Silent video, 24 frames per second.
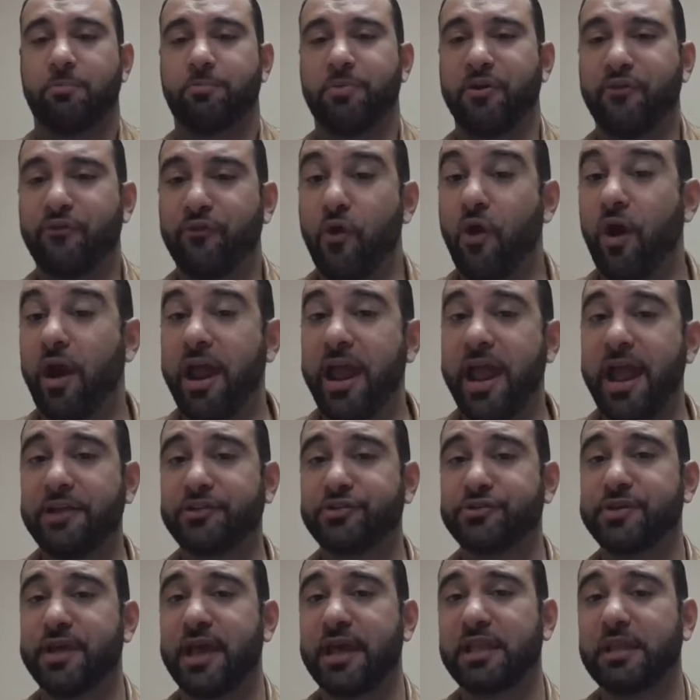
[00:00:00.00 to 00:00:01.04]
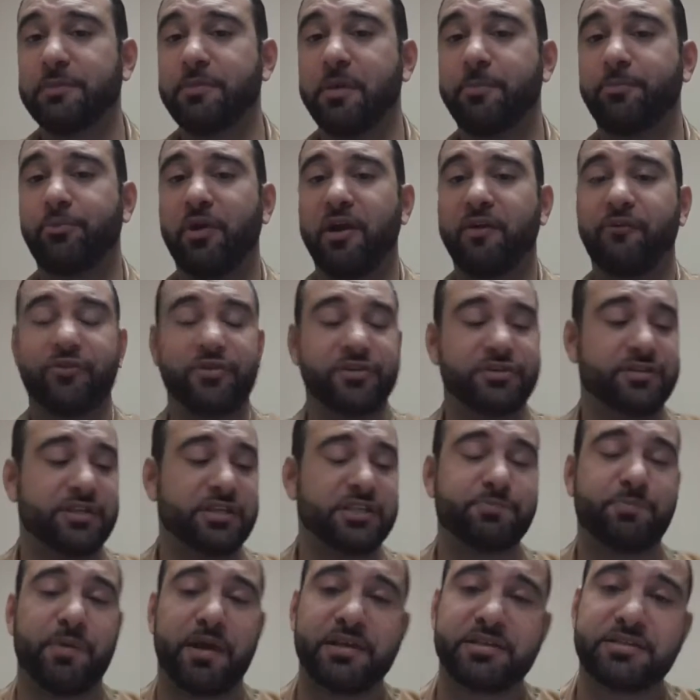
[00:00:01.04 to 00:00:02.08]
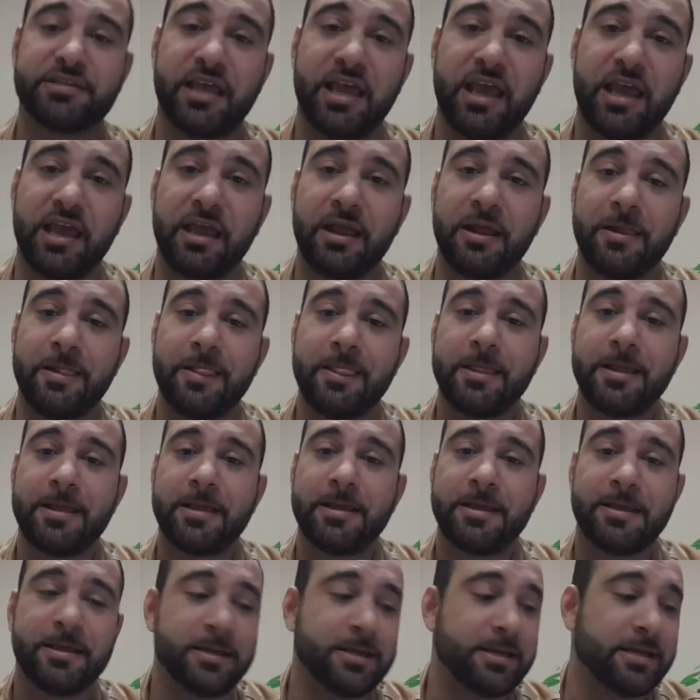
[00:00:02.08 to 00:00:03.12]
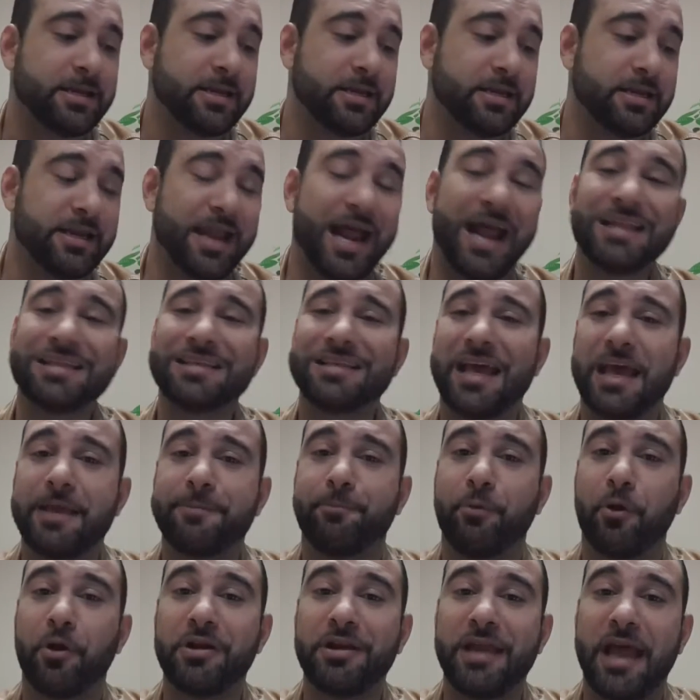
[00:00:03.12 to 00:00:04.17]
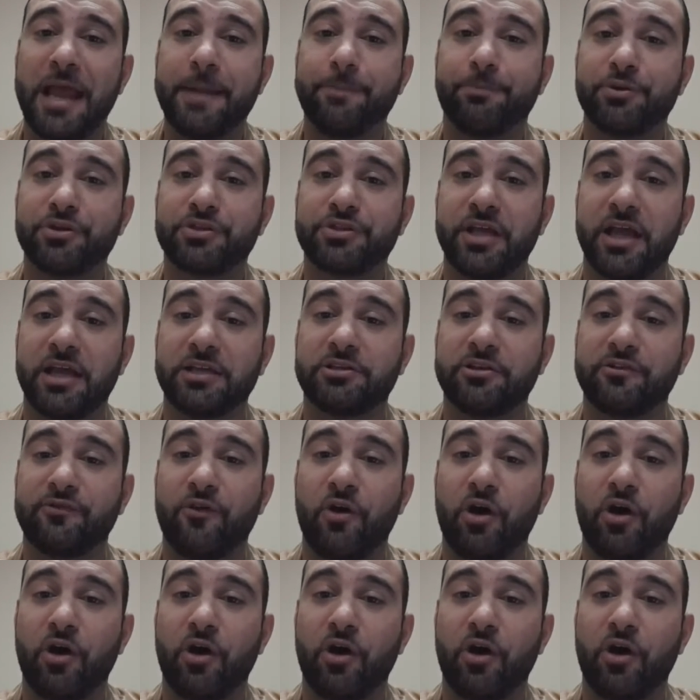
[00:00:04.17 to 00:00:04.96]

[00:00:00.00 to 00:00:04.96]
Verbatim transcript: before I answer that, let me preface this by saying 99.9%